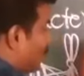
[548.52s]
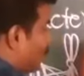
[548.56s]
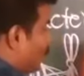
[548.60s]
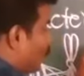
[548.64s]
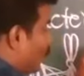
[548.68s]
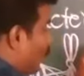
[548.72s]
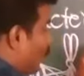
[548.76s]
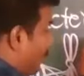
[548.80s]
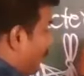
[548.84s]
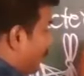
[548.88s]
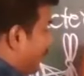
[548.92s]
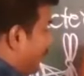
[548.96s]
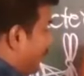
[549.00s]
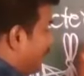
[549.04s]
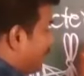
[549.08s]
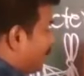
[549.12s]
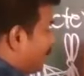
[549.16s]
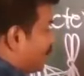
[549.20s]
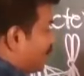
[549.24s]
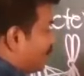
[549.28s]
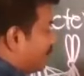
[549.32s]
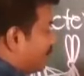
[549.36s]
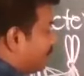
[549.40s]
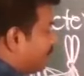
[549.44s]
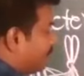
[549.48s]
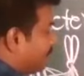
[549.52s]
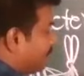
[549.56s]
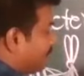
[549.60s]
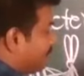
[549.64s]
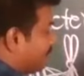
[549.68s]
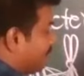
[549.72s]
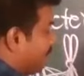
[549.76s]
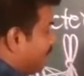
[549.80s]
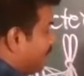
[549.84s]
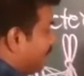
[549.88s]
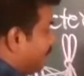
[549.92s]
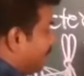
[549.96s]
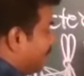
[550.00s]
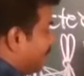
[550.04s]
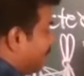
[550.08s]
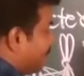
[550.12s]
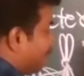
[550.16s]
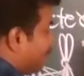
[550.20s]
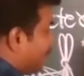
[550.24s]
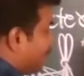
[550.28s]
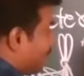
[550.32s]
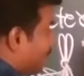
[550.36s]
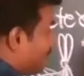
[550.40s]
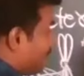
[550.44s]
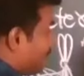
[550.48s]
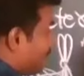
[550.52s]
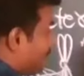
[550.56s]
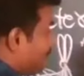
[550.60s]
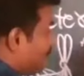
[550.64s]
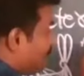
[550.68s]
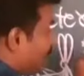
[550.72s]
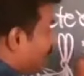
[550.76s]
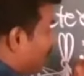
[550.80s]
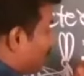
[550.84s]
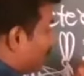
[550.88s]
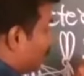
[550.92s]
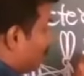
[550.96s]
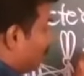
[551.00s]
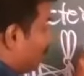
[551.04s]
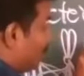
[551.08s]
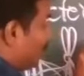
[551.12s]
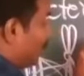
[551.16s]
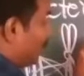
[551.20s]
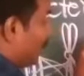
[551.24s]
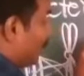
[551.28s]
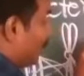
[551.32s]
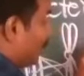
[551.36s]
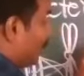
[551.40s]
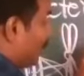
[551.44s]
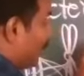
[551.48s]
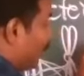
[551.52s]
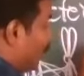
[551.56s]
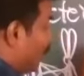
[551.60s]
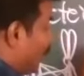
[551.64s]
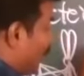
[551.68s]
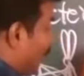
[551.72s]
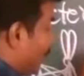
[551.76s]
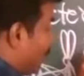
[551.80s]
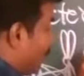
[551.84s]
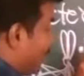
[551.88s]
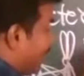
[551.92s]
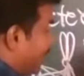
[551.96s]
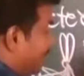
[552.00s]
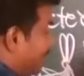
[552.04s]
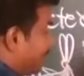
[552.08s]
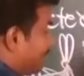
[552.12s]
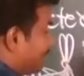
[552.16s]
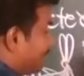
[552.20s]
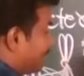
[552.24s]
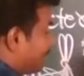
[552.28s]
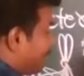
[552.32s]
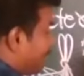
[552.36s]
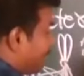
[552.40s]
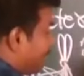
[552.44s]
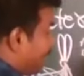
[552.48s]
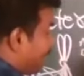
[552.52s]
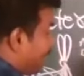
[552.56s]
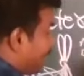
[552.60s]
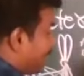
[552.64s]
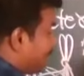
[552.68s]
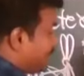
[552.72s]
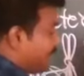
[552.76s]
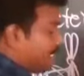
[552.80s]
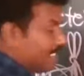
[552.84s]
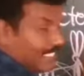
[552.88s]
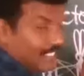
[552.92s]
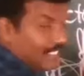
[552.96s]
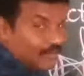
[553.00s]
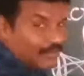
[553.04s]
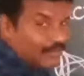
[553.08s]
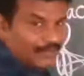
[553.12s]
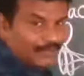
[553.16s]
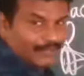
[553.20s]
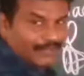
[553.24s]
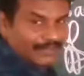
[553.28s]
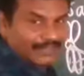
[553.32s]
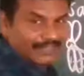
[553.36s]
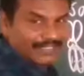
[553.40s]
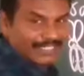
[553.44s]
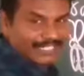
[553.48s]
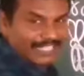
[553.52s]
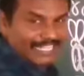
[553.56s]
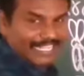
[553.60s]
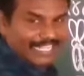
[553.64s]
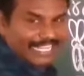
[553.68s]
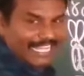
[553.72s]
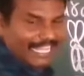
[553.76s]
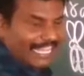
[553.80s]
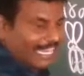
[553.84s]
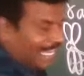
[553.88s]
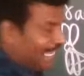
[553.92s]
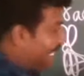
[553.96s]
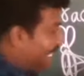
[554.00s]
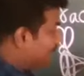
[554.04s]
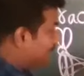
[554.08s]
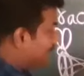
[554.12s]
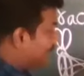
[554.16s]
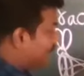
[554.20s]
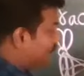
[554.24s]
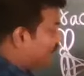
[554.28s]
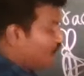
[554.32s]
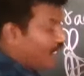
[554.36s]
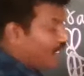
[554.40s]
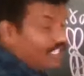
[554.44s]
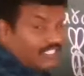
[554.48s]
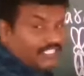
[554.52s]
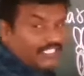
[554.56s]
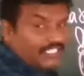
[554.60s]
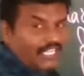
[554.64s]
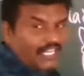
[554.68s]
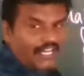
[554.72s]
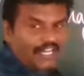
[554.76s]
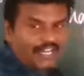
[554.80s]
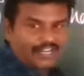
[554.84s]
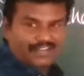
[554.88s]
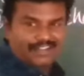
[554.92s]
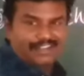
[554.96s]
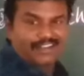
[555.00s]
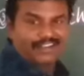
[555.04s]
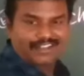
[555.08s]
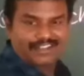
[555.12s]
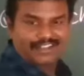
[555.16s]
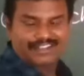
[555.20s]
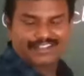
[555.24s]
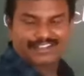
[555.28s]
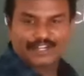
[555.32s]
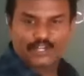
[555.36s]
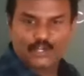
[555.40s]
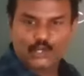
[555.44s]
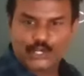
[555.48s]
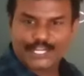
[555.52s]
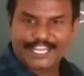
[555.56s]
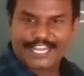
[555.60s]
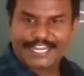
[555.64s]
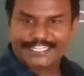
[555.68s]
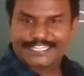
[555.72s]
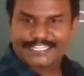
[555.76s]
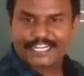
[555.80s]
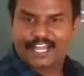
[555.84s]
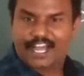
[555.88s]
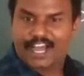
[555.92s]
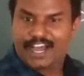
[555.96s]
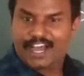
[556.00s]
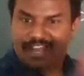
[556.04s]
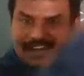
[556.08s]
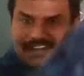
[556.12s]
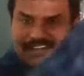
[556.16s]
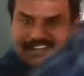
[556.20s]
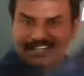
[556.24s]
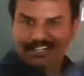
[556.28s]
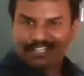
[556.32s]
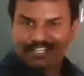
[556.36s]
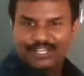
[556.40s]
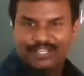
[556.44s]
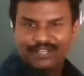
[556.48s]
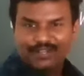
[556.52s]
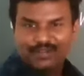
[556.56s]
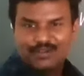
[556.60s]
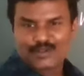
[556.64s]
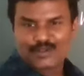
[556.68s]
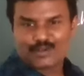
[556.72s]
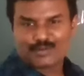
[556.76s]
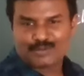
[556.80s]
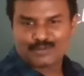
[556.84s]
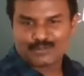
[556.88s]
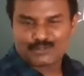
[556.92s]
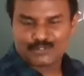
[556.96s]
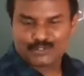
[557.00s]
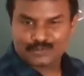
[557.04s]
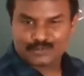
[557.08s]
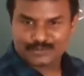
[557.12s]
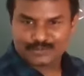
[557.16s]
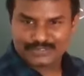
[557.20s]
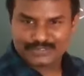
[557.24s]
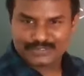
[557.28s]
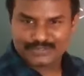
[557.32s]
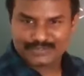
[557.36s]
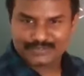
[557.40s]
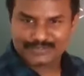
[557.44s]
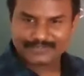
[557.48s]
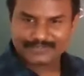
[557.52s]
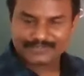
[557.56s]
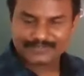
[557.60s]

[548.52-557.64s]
Dominant, recessive, dominant, recessive. Like that, genes are located on chromosomes.